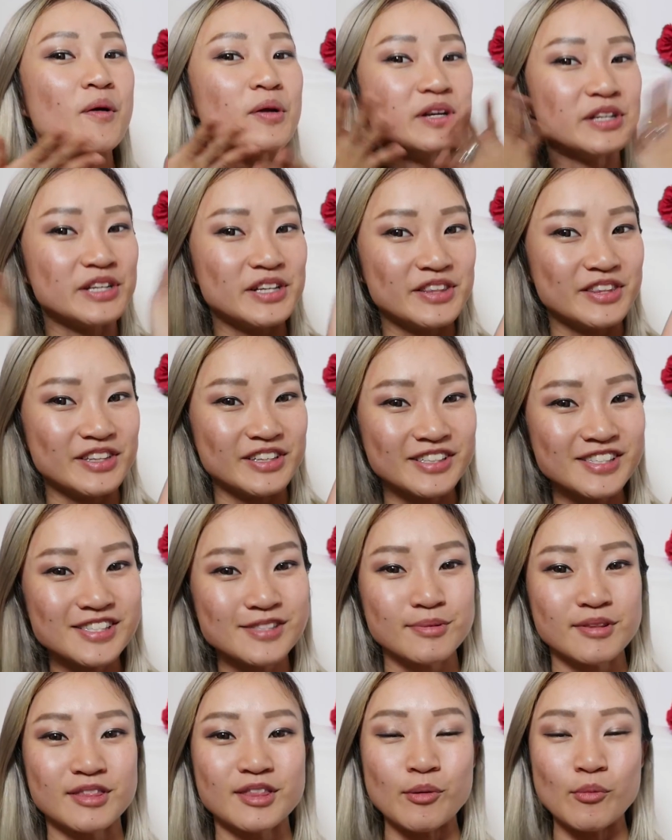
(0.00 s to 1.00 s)
did this
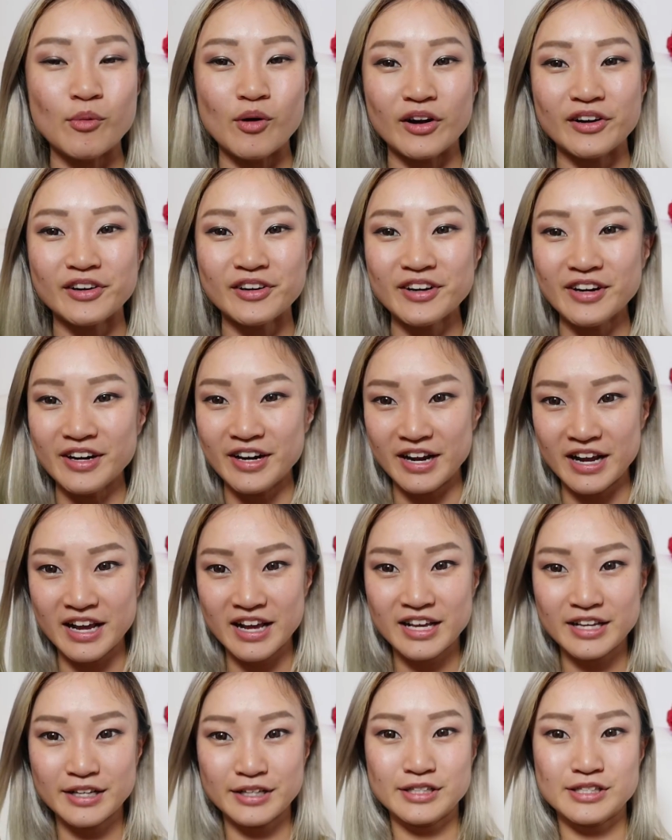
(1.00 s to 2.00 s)
with the water.
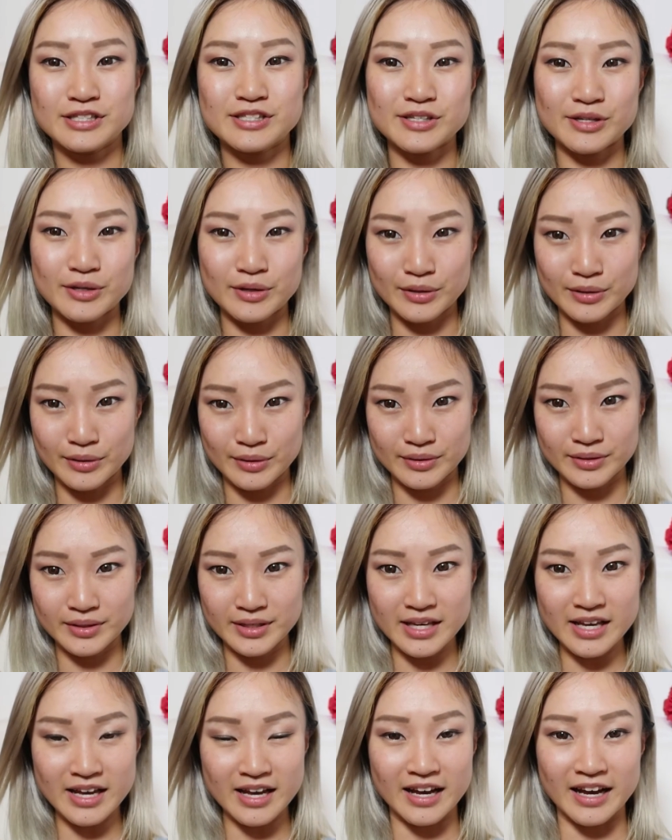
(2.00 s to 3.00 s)
So
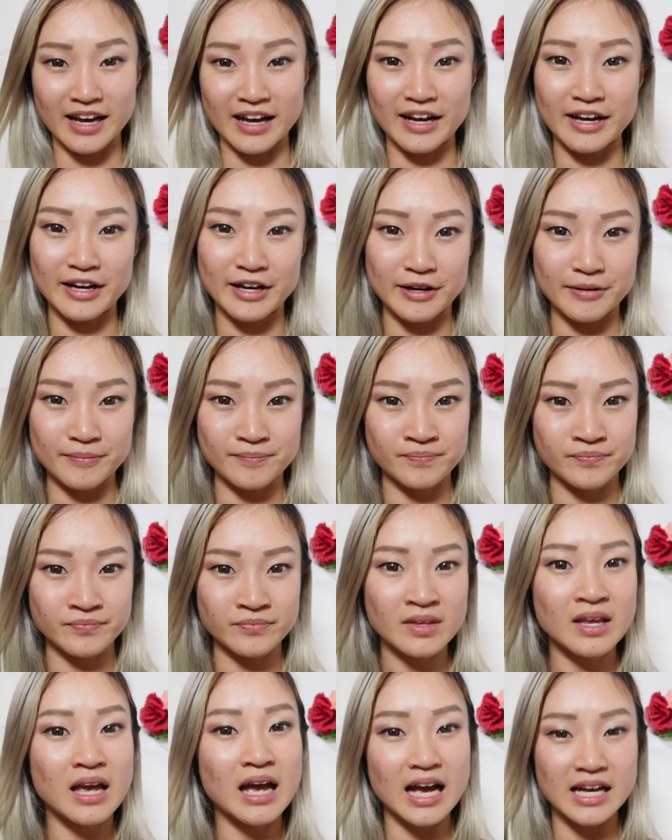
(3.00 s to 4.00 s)
yeah,
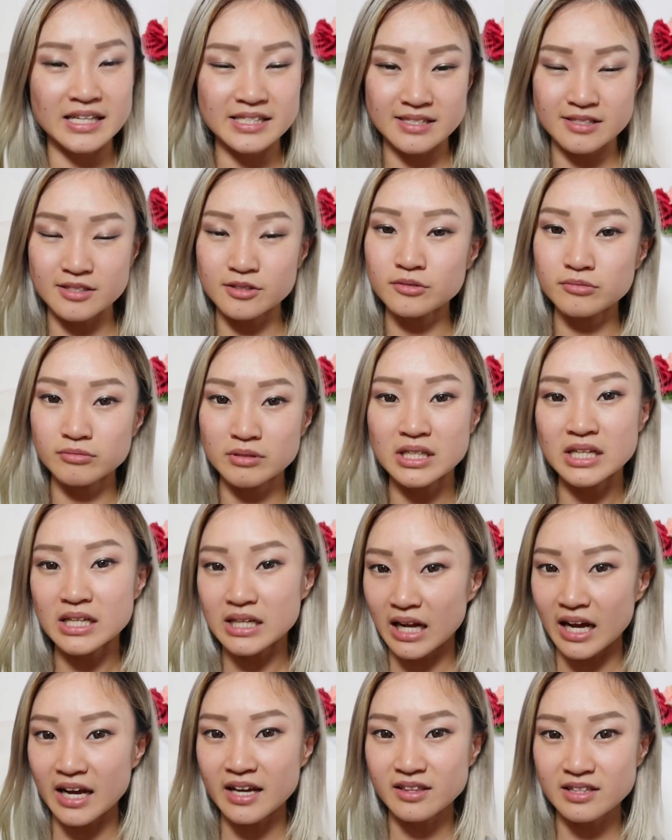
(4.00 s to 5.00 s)
I still really
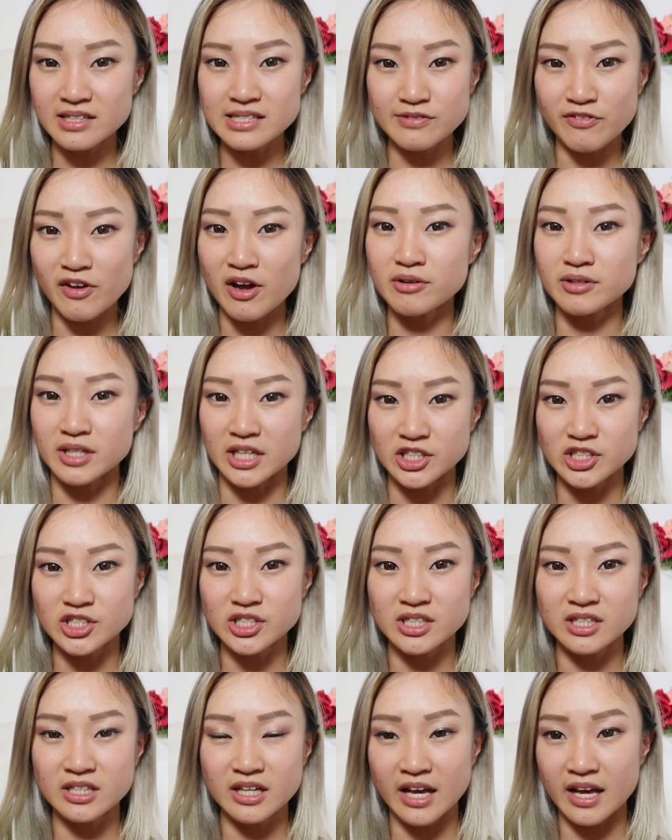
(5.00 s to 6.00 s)
like this
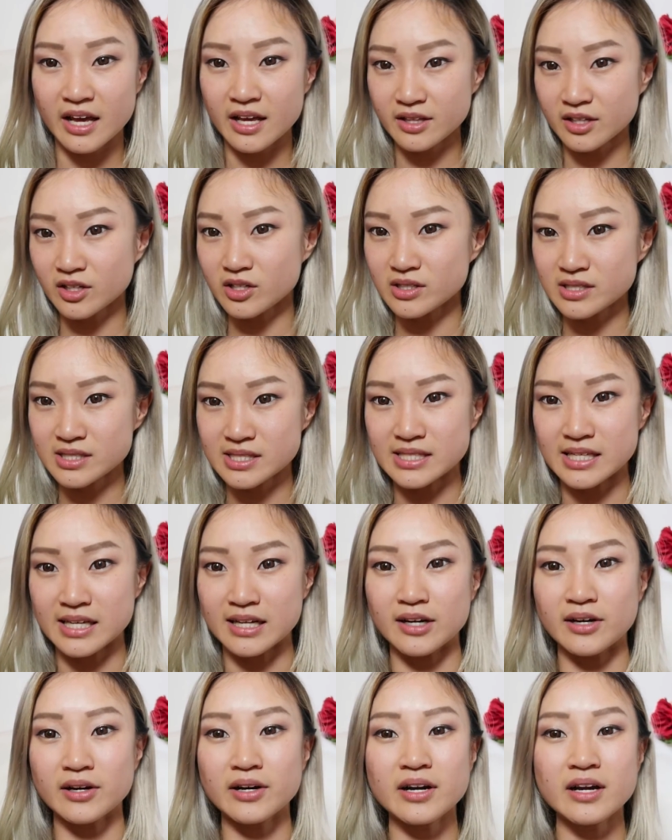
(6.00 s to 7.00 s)
foundation and the
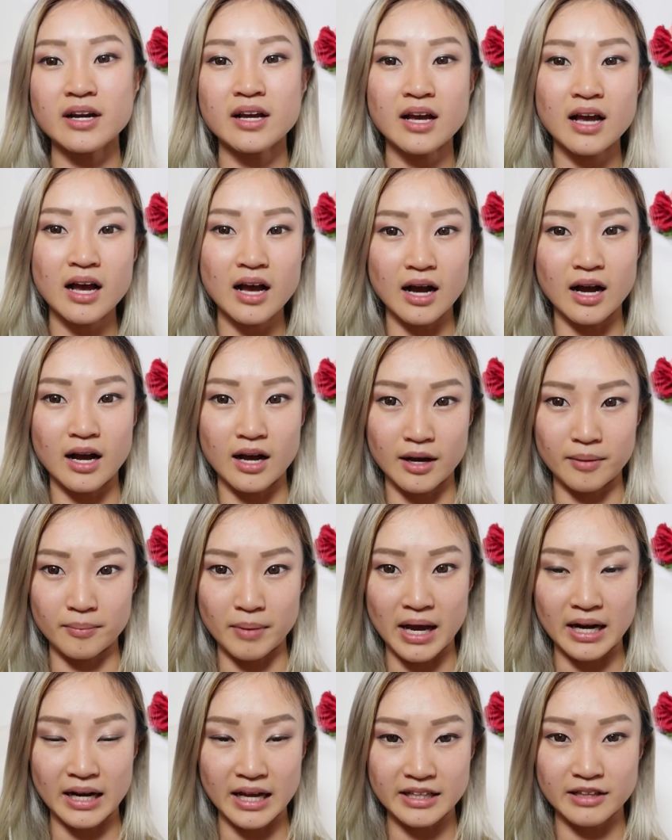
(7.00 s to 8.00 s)
concealer.
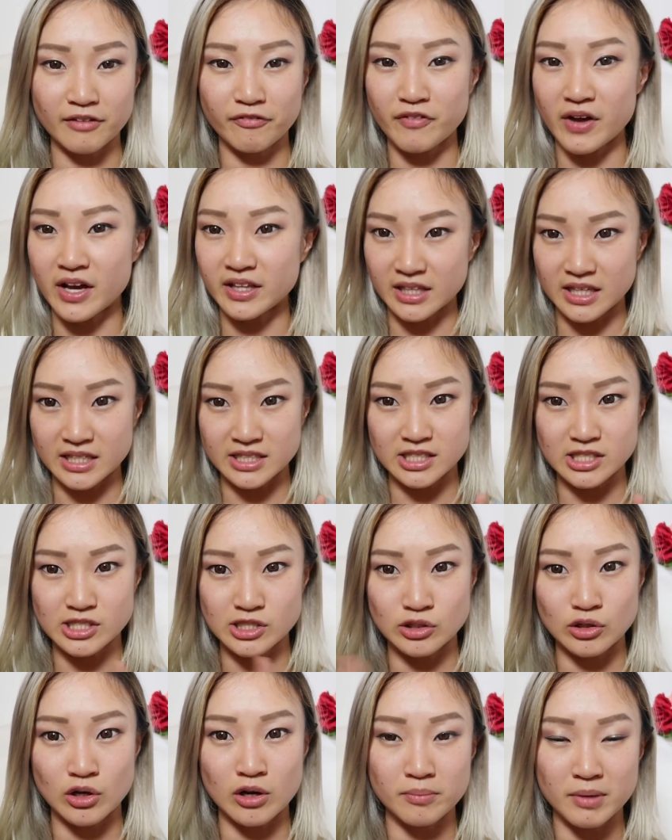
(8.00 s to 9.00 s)
I like the fact that it does
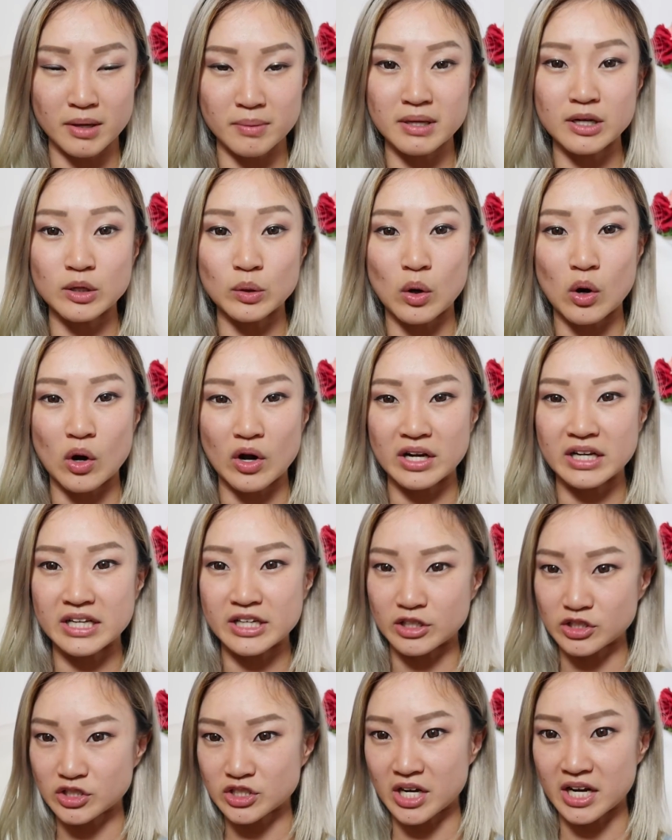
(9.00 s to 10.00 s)
not make me look oily
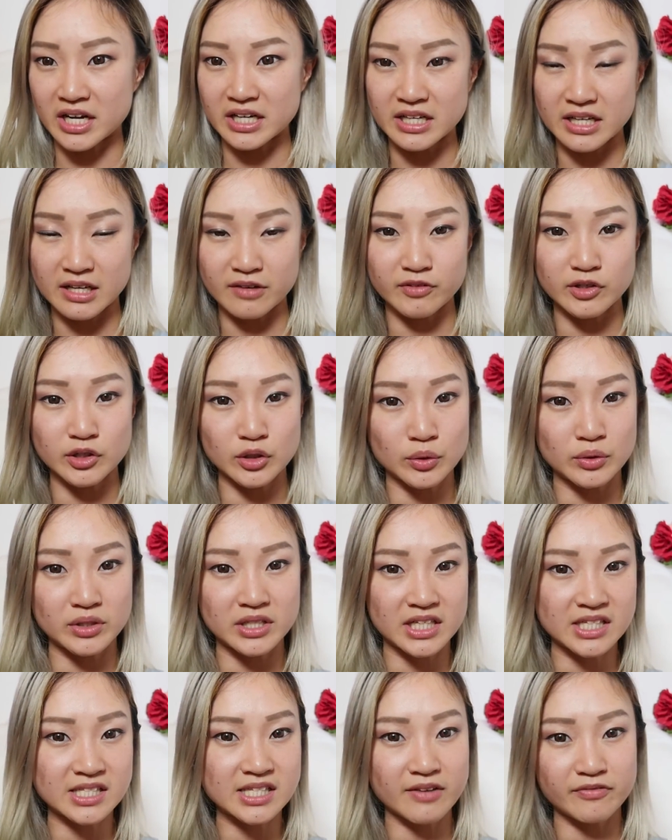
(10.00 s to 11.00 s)
or shiny, even though it
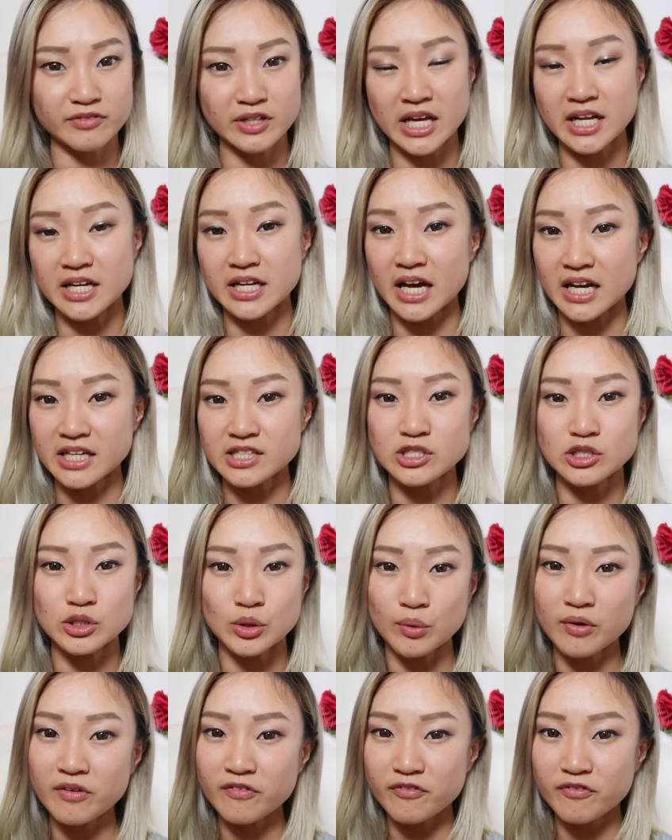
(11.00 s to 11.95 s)
does have that nice dewy